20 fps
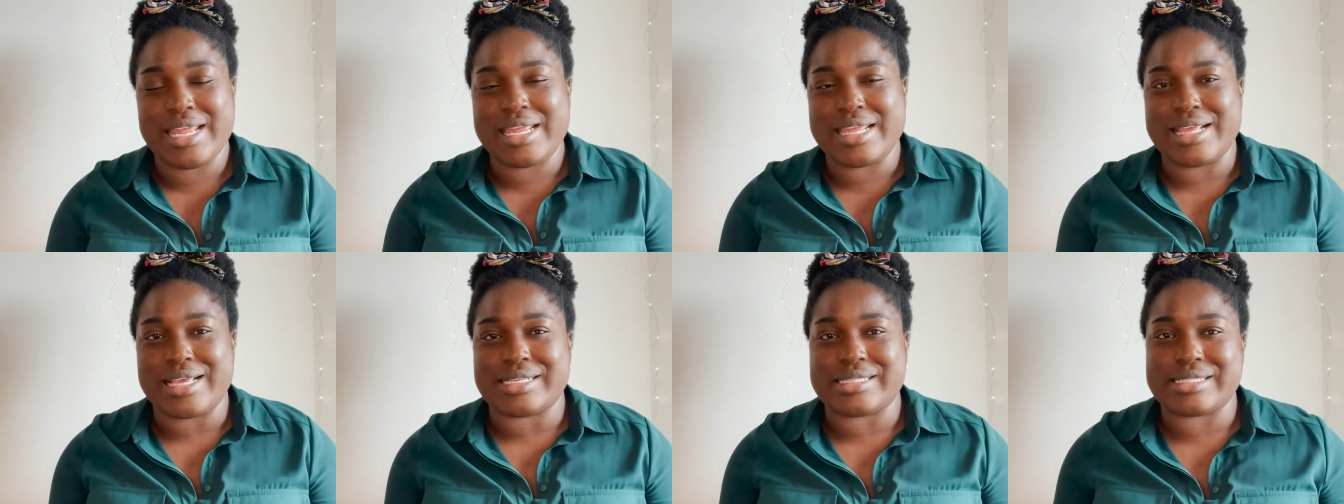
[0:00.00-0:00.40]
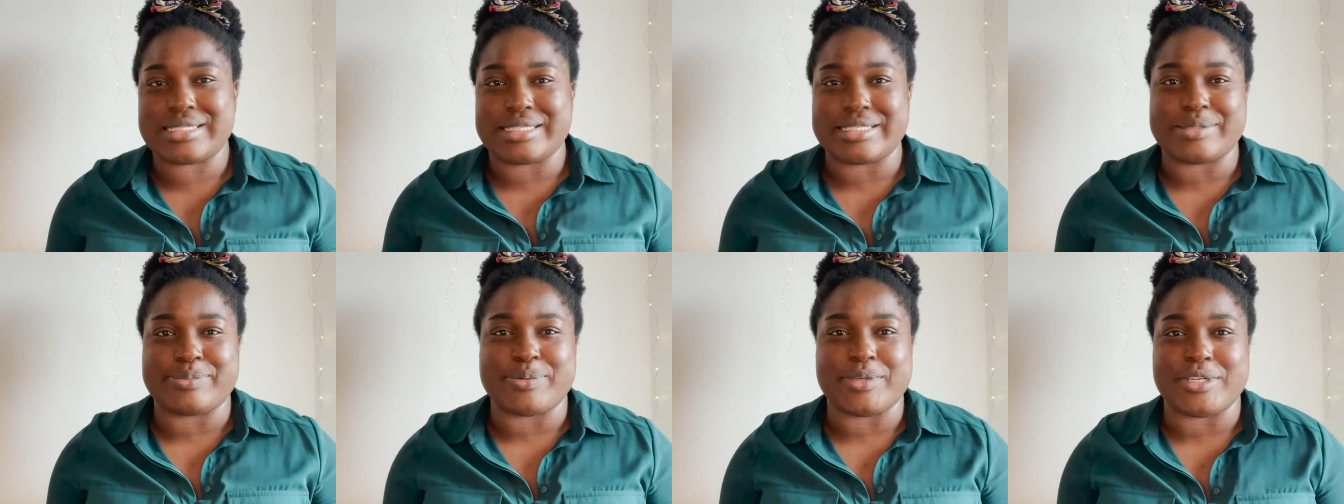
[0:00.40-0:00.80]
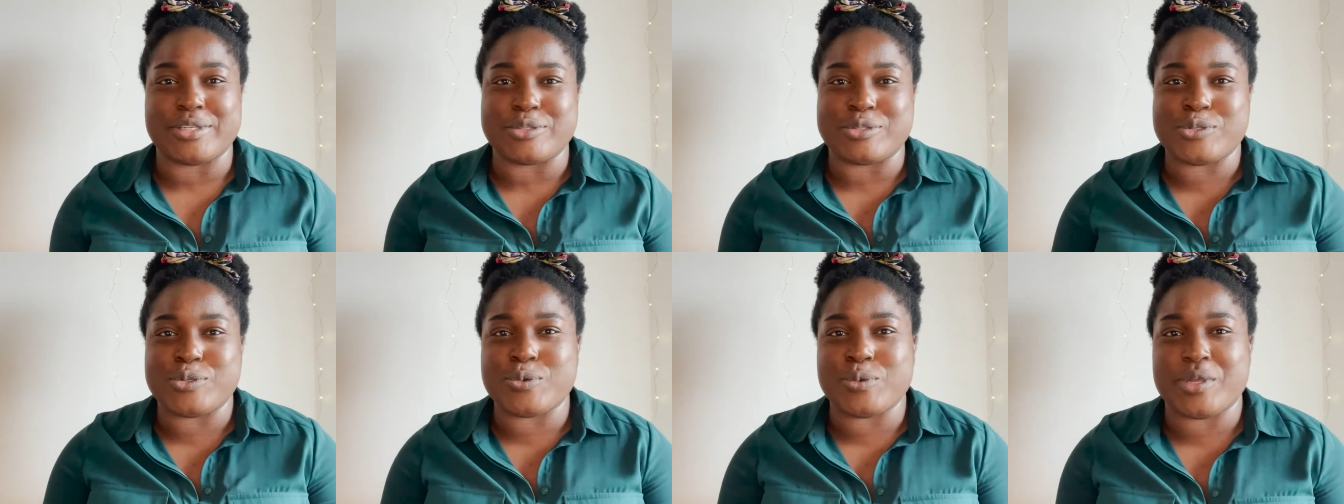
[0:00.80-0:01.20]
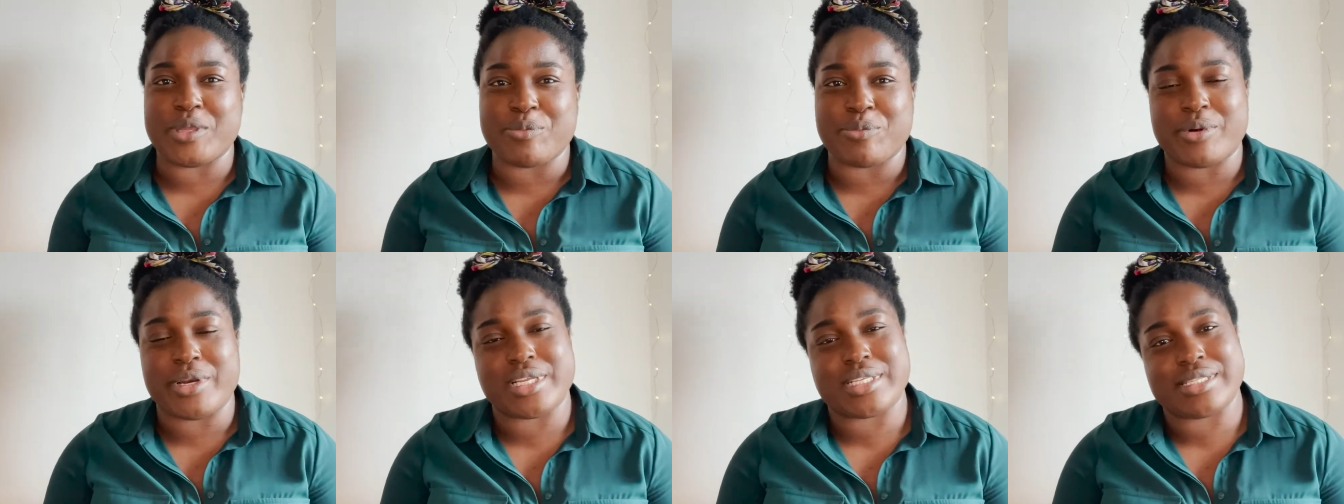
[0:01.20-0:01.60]
Yes, it's been a 2-week
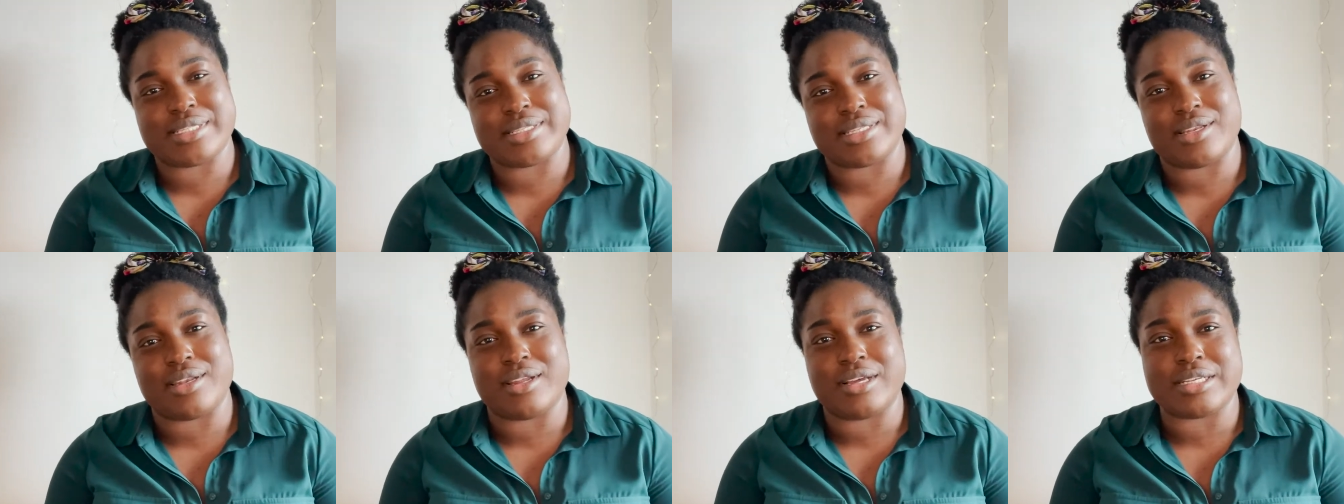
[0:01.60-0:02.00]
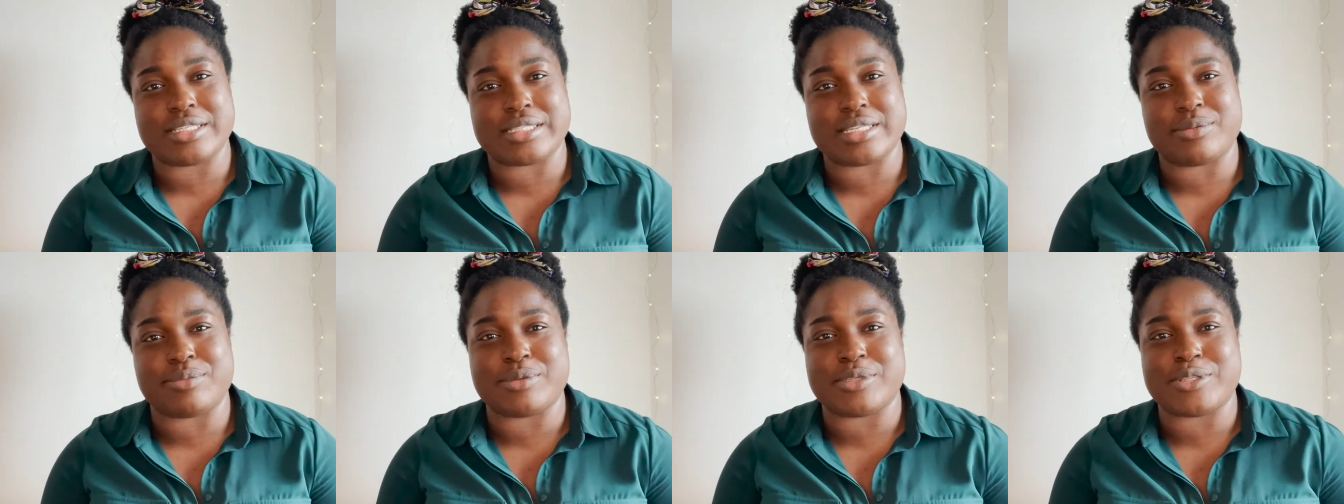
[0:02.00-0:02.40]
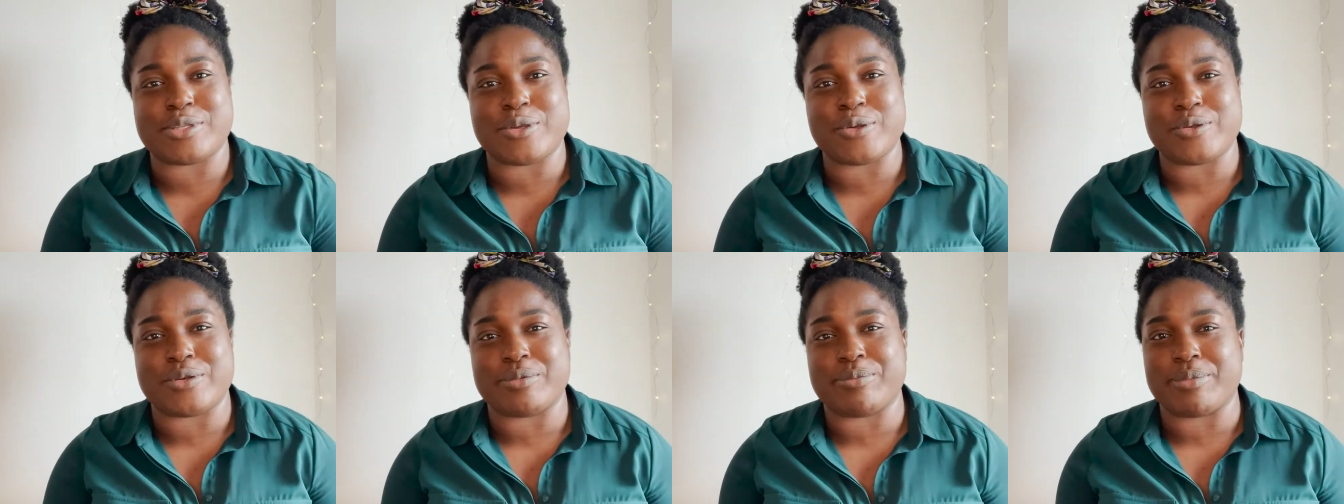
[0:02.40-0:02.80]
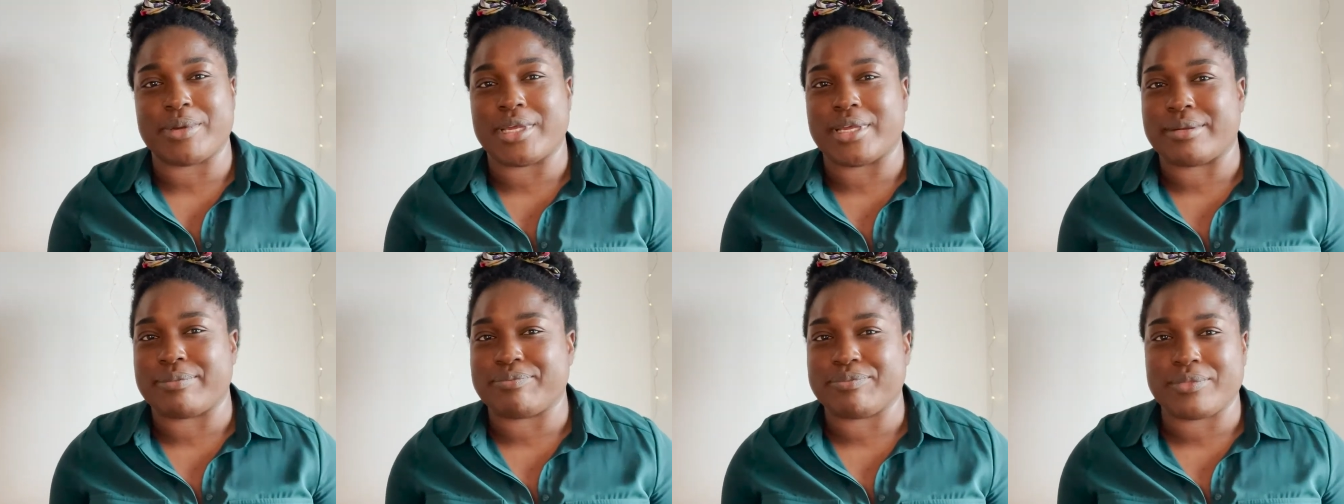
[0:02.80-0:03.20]
break since the last episode,
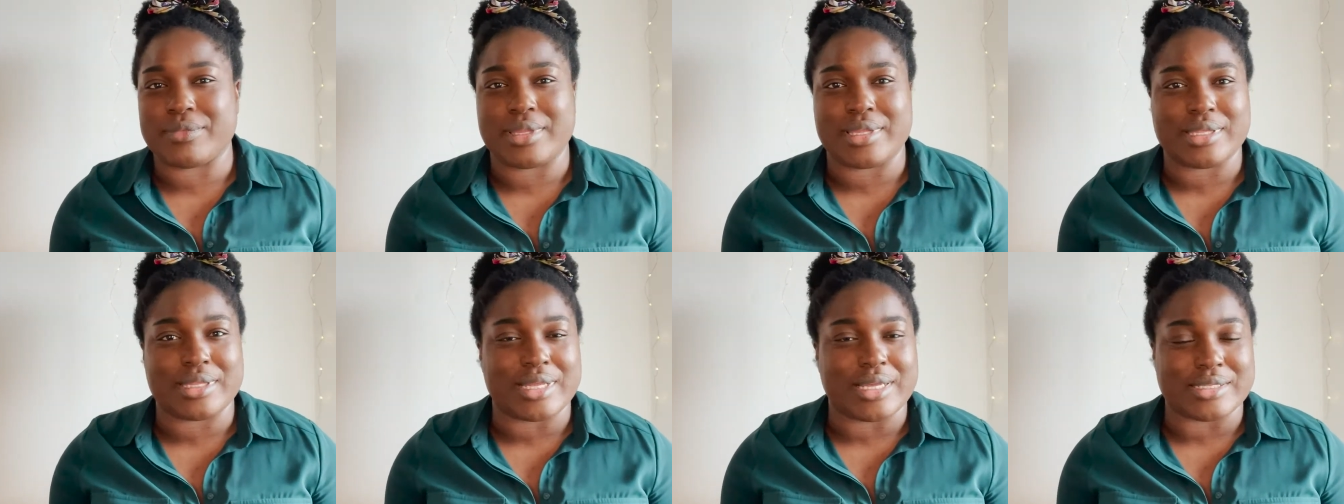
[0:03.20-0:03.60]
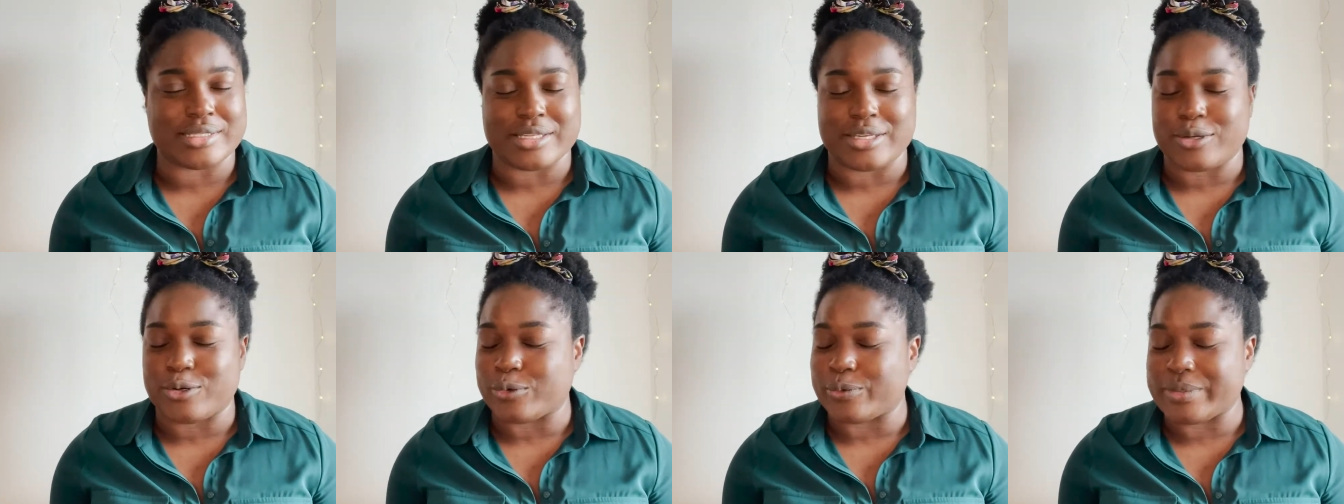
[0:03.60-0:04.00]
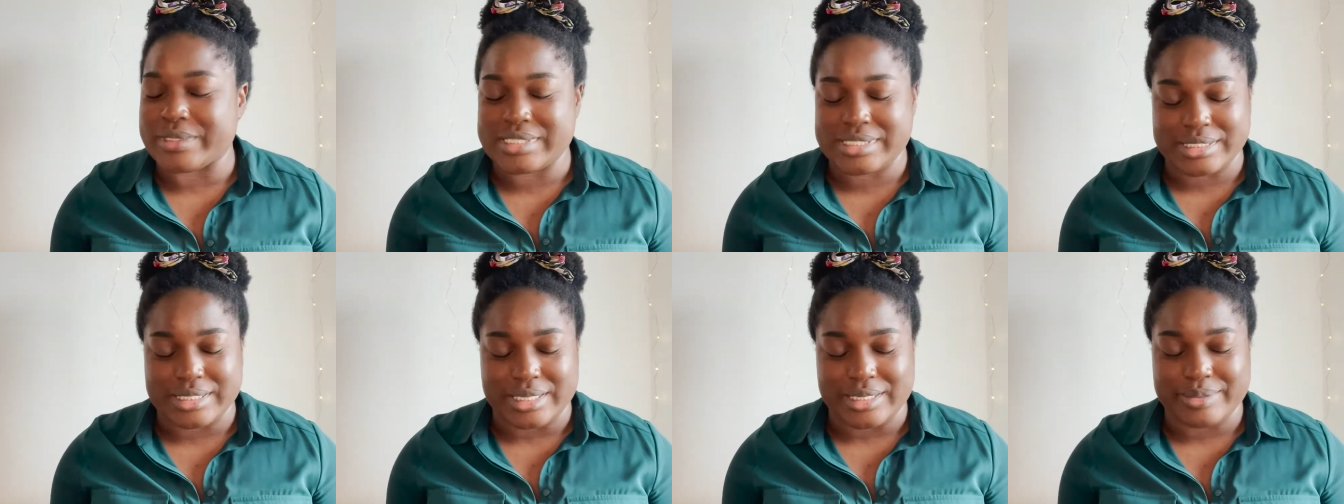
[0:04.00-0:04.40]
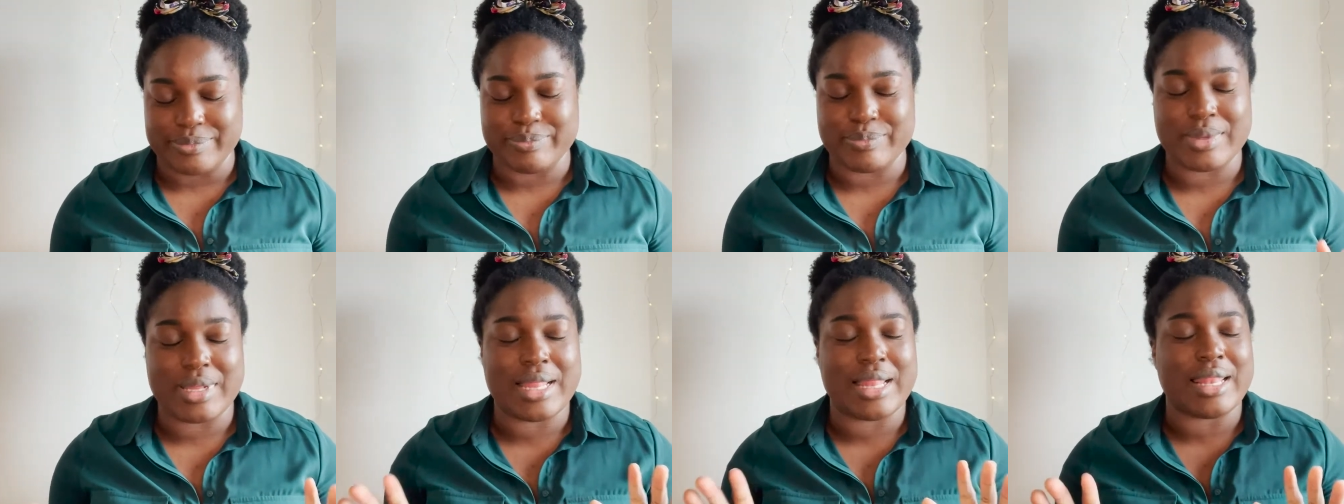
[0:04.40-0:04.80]
but as I always say,
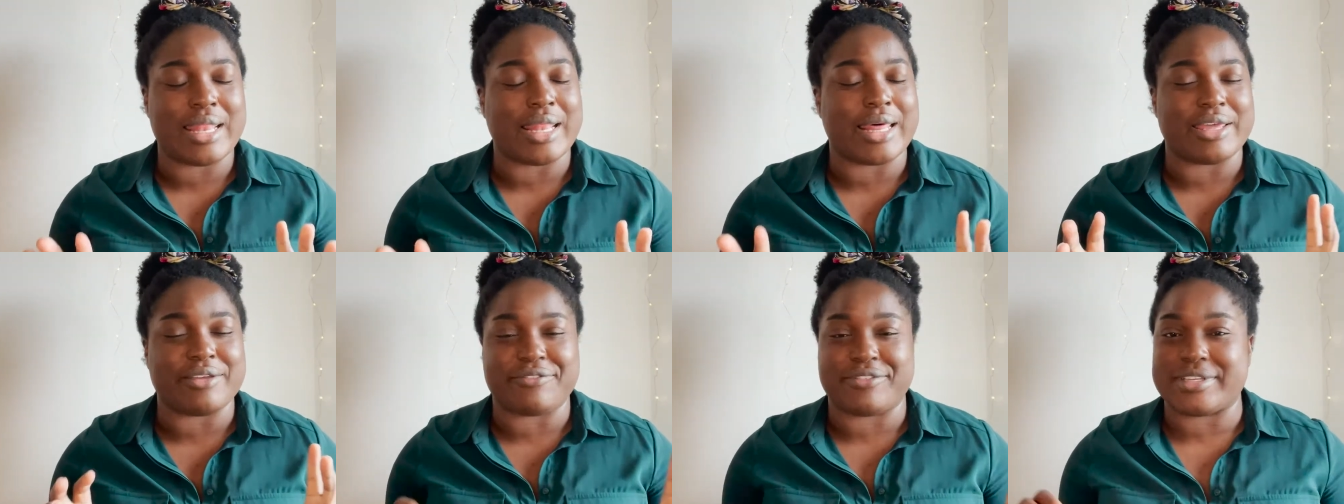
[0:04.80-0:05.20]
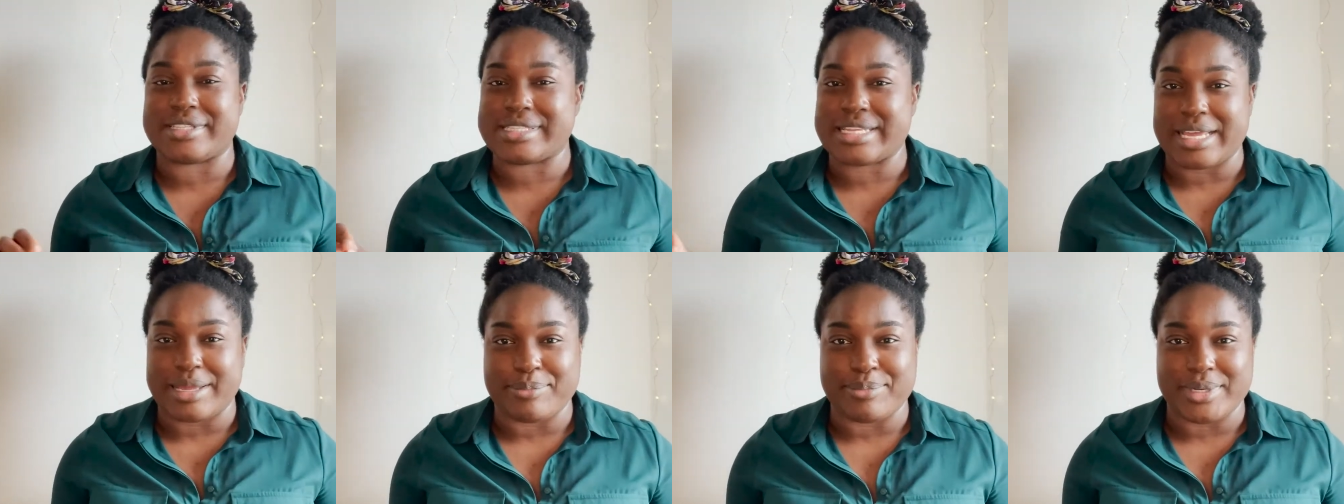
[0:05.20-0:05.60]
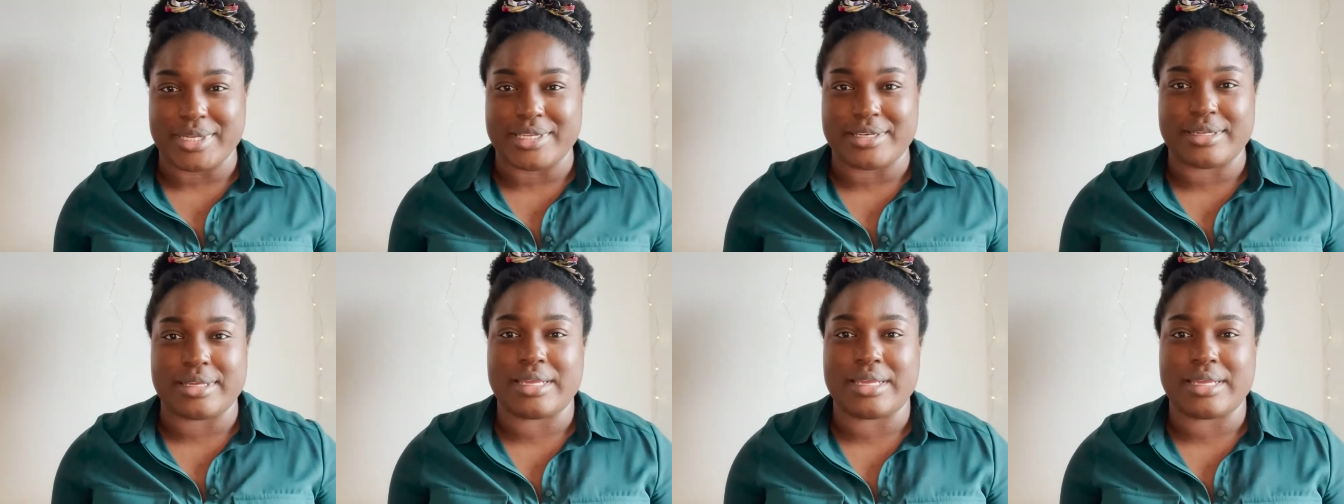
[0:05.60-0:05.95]
life is happening.